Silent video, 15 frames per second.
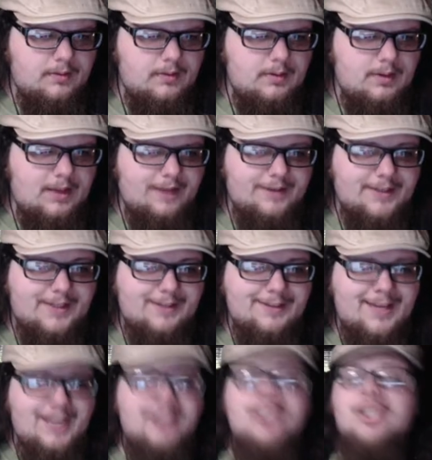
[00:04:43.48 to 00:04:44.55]
has this
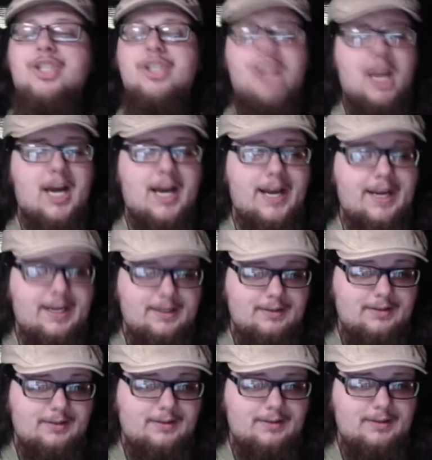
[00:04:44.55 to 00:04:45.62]
nice
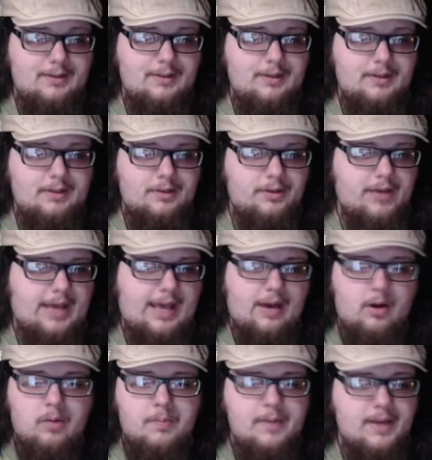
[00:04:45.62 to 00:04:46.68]
shine to the
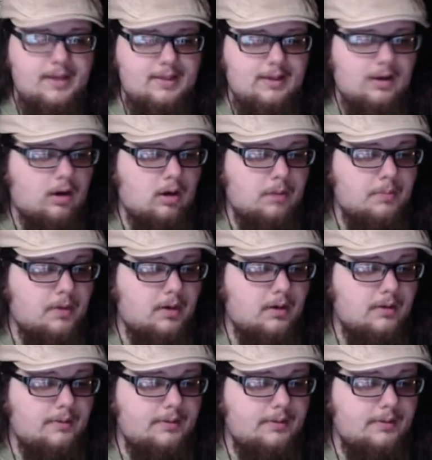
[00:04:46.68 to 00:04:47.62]
helmet, the armor.